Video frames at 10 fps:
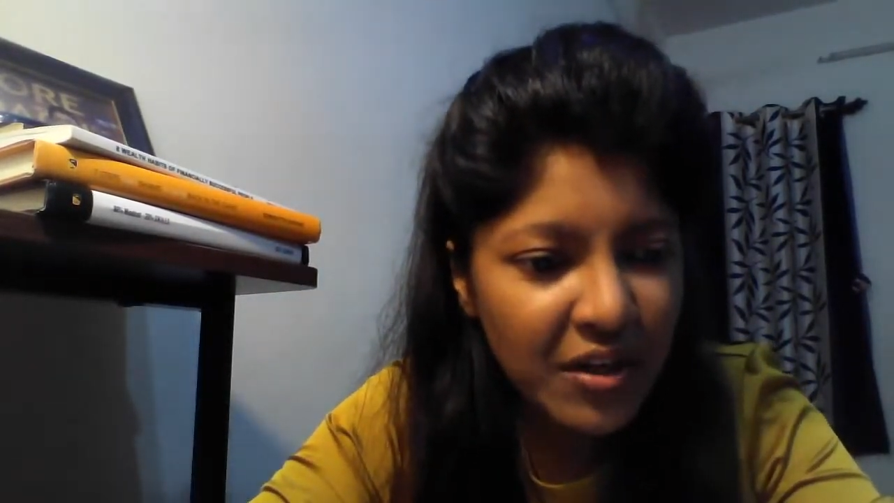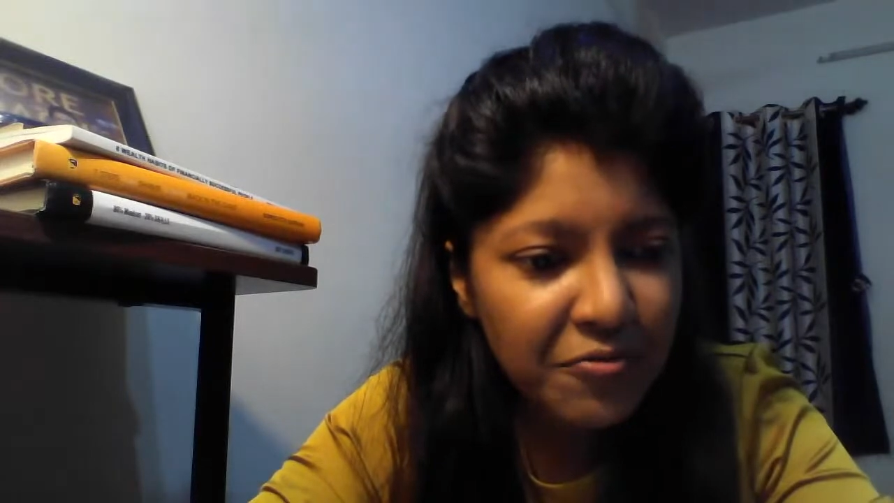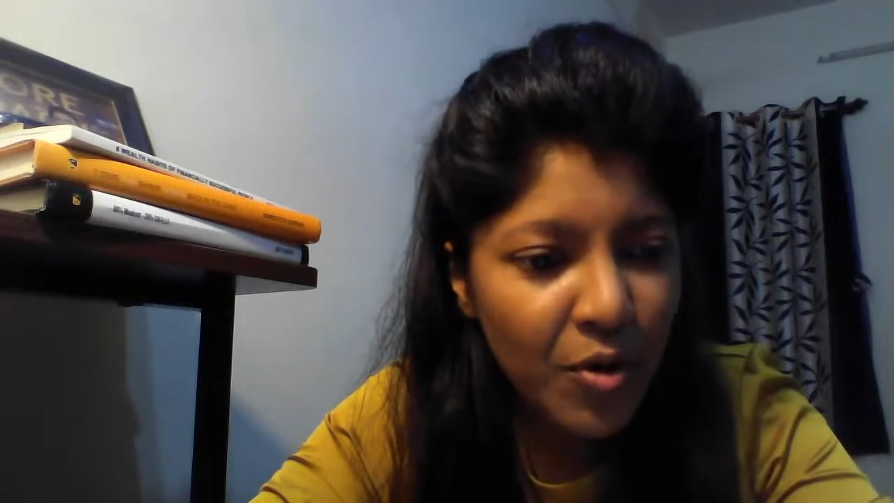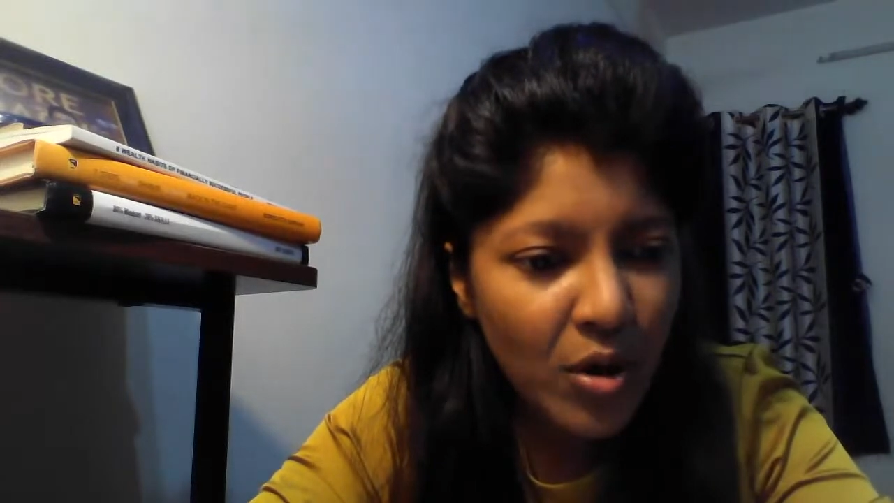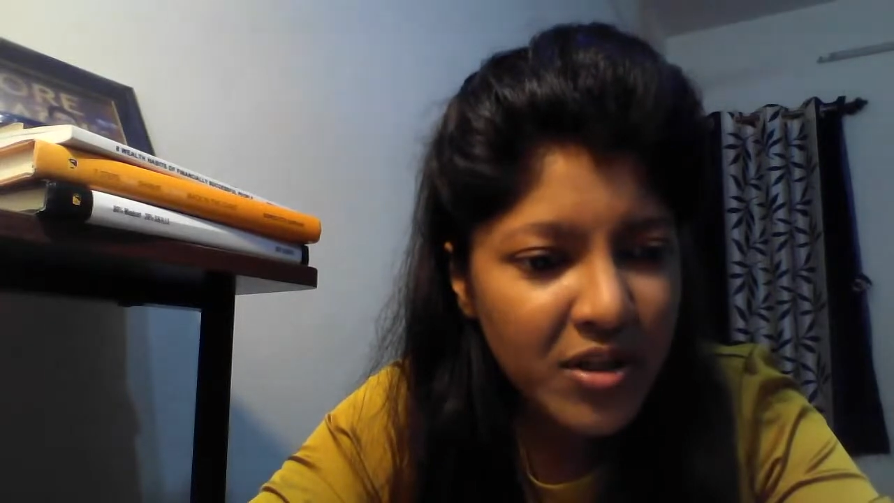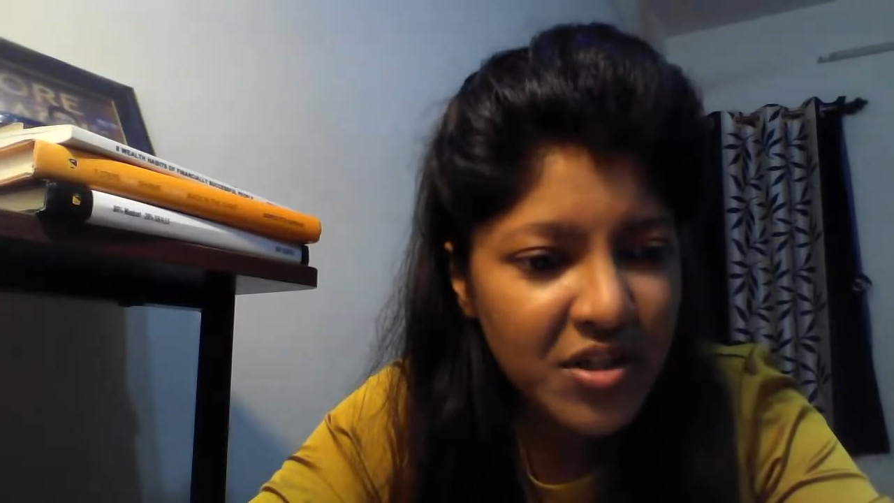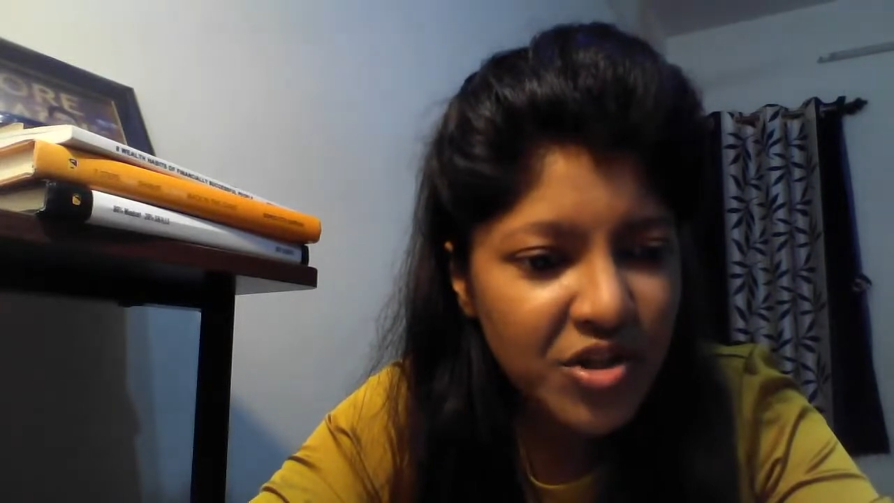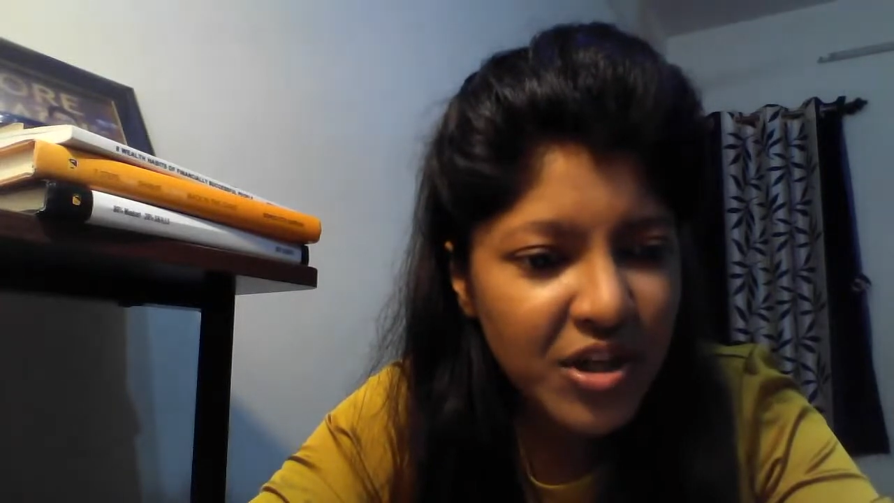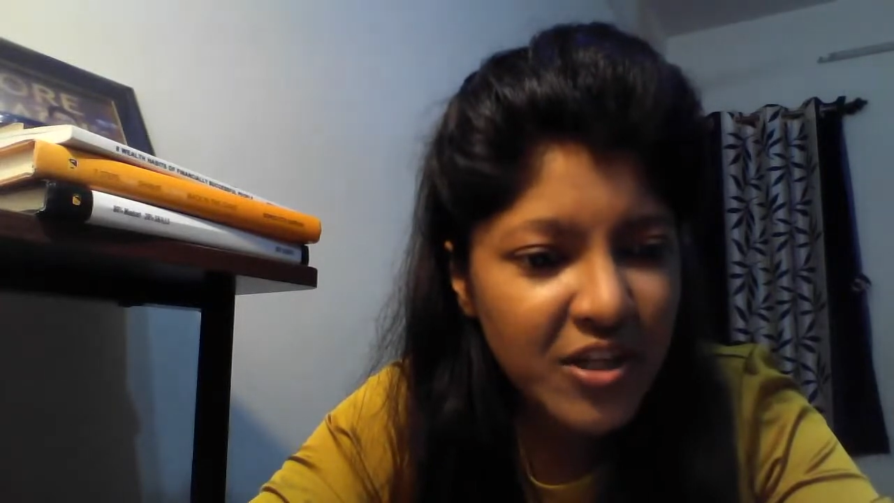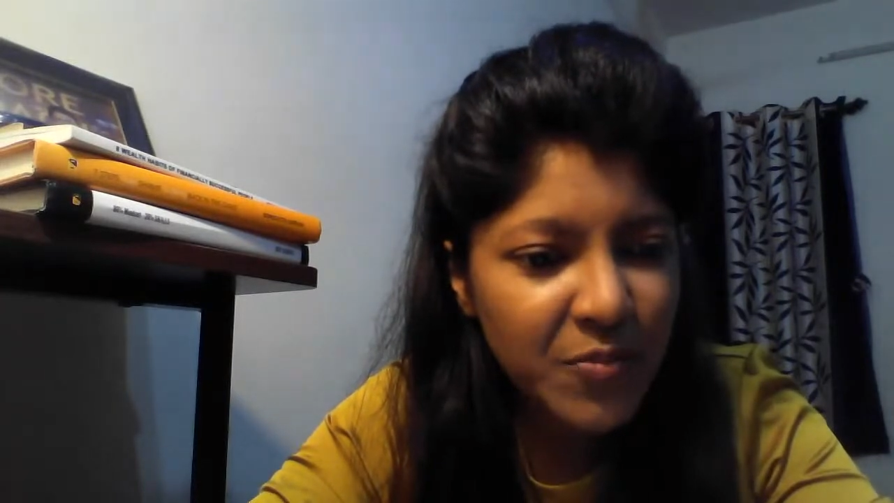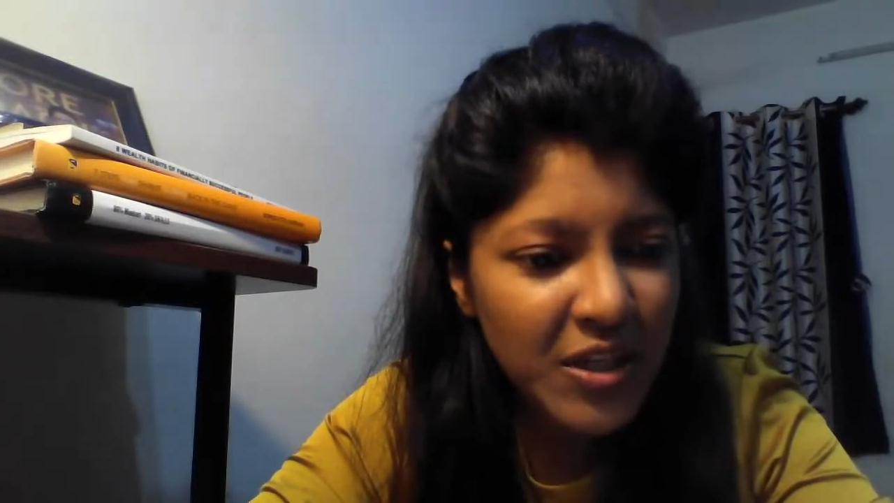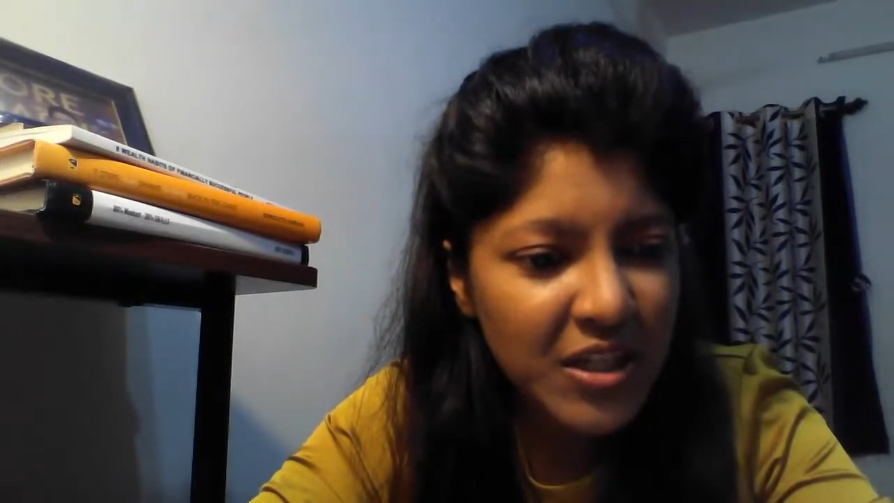If wrong decision has been